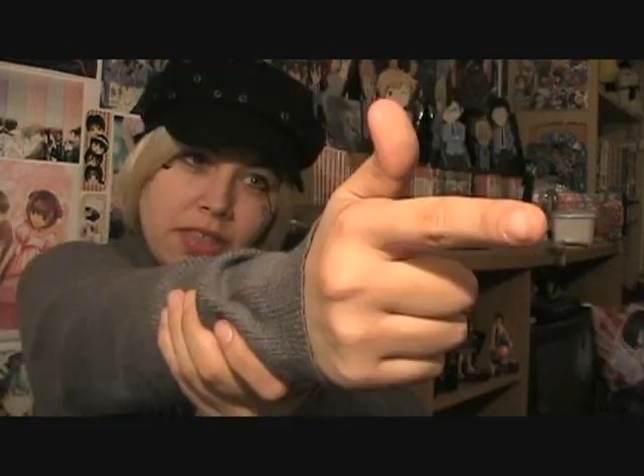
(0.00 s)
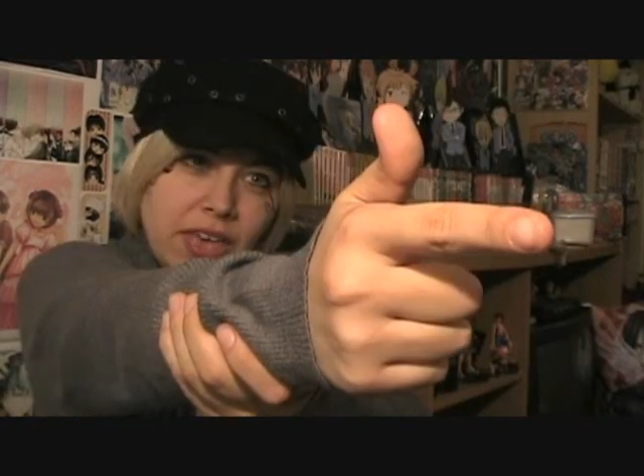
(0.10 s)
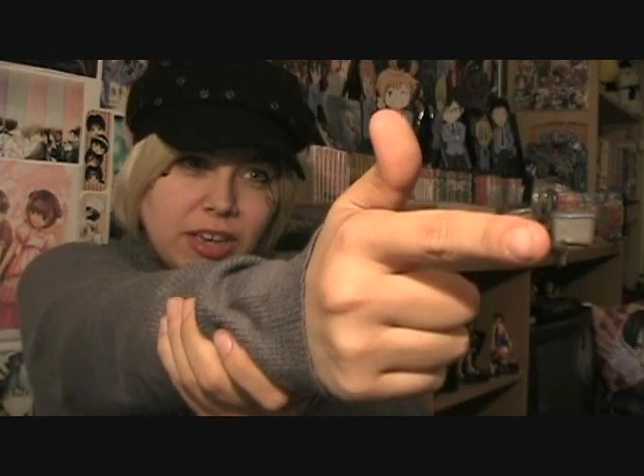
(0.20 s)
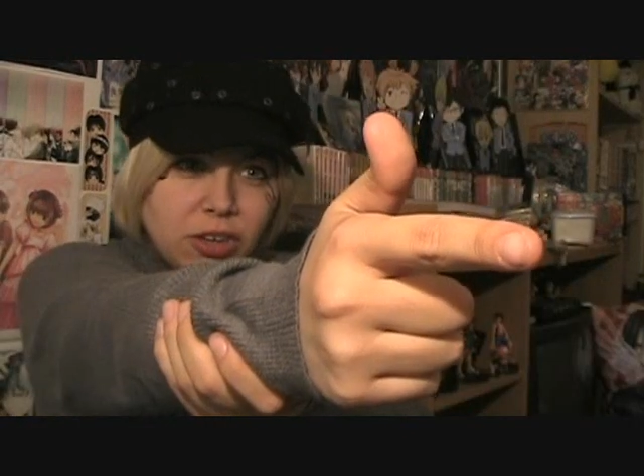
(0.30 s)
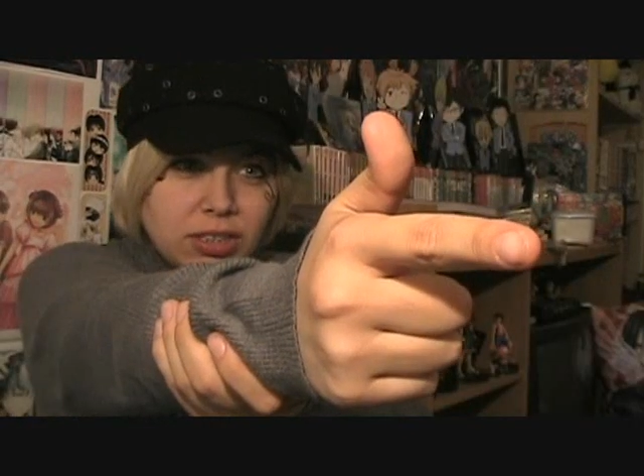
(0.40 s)

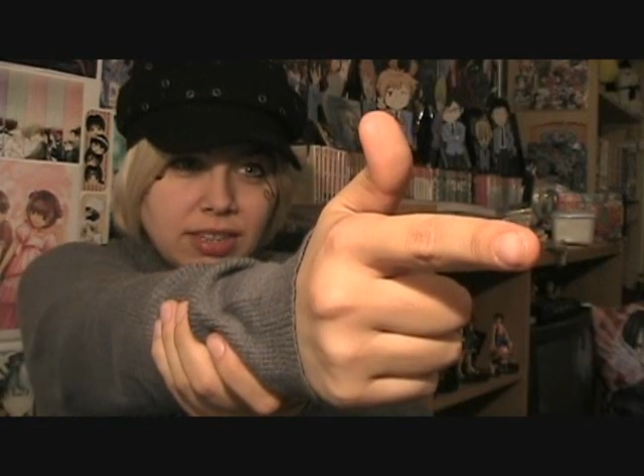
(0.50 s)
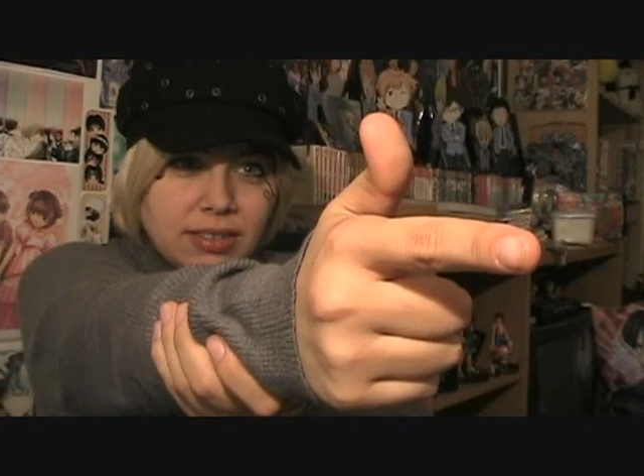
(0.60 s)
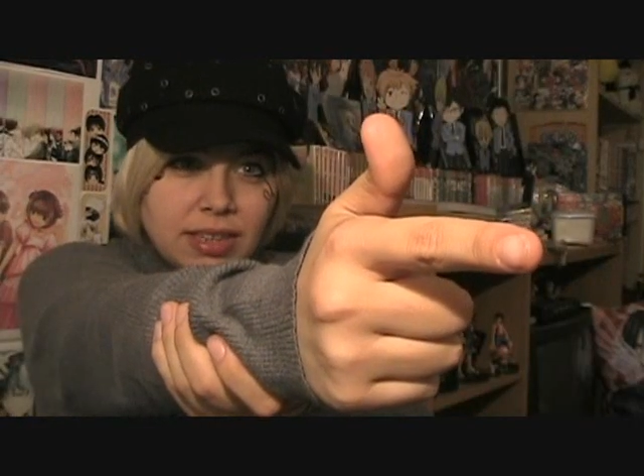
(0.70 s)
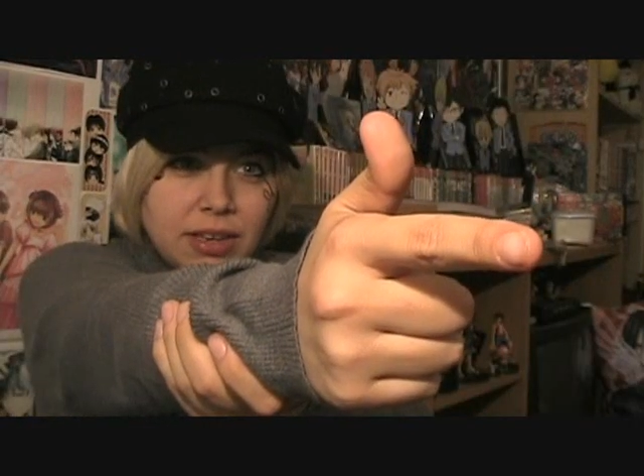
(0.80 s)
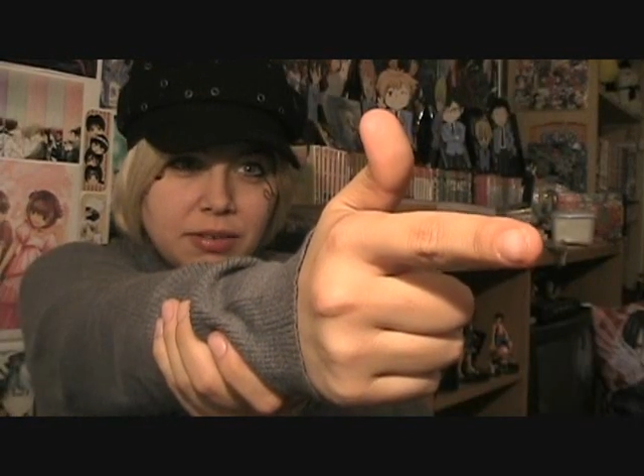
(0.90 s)
That girl
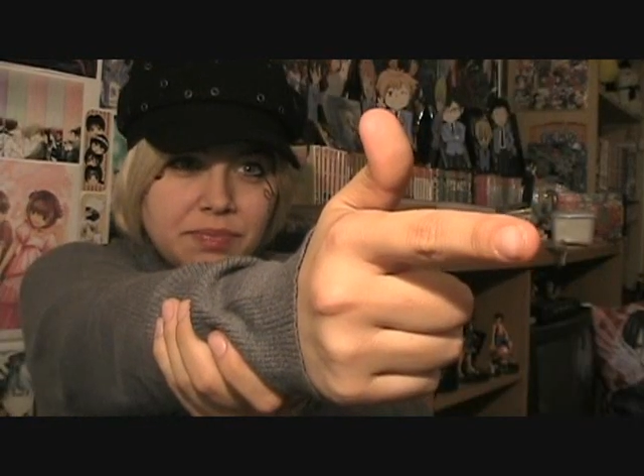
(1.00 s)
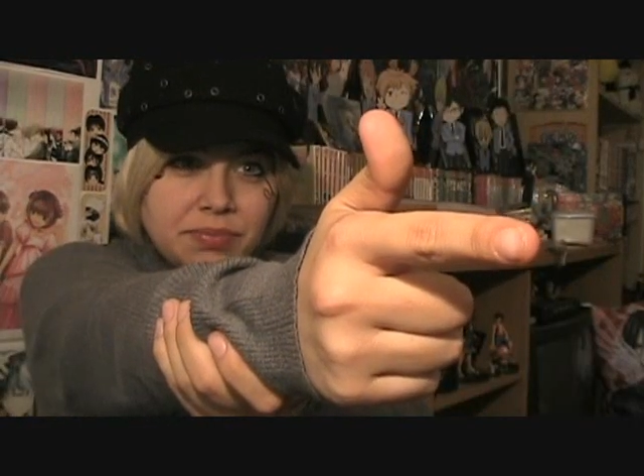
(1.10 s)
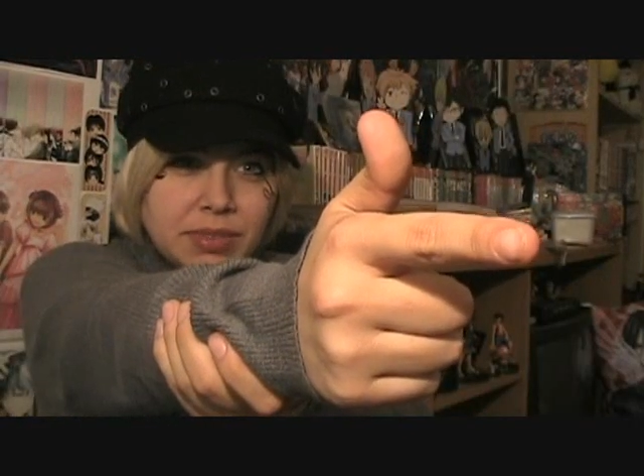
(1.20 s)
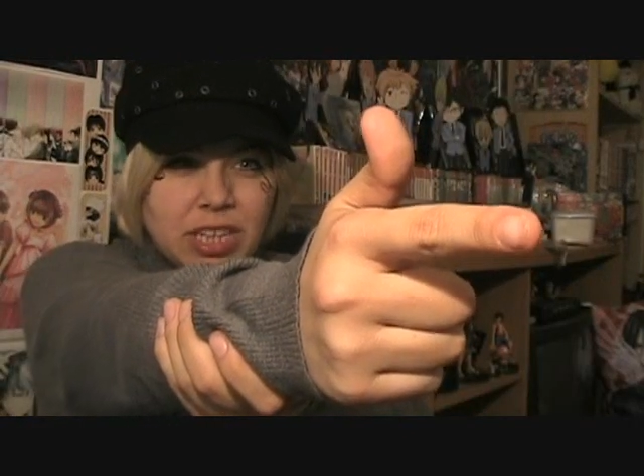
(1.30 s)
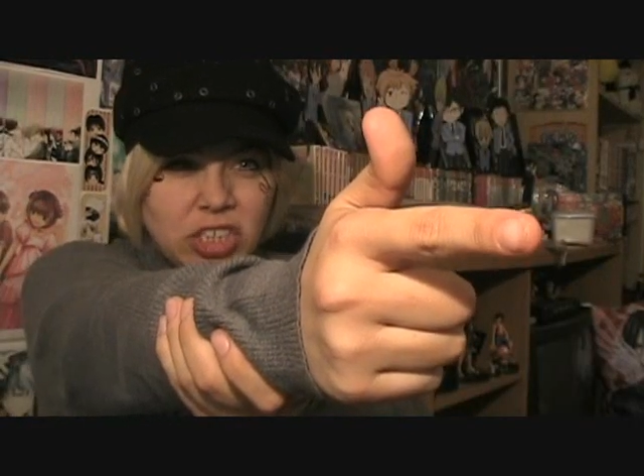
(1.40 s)
down there,
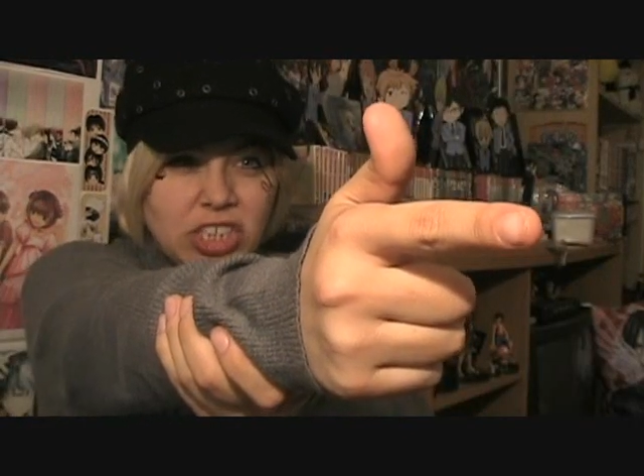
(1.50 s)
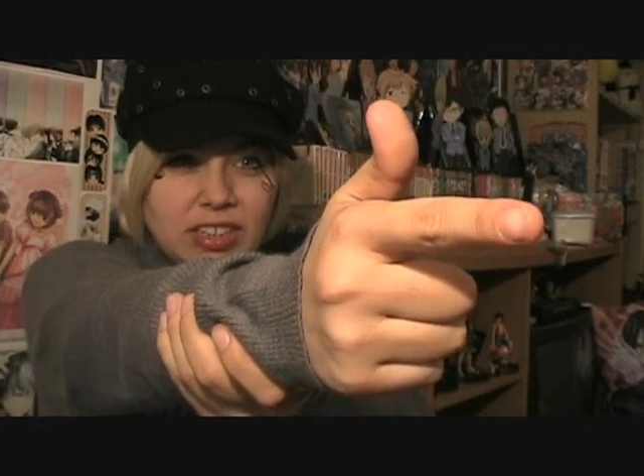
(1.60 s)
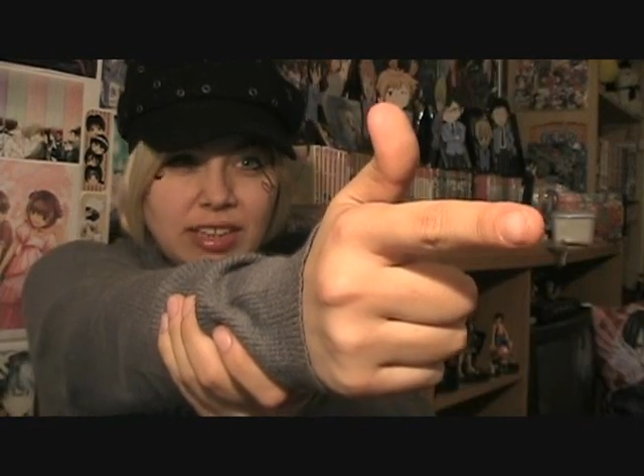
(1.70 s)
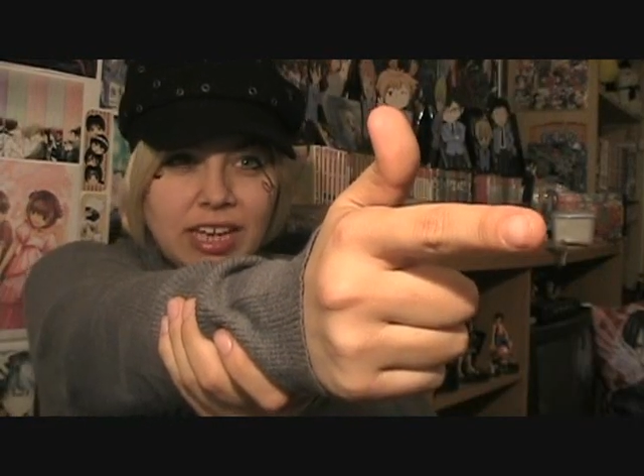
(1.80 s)
she's an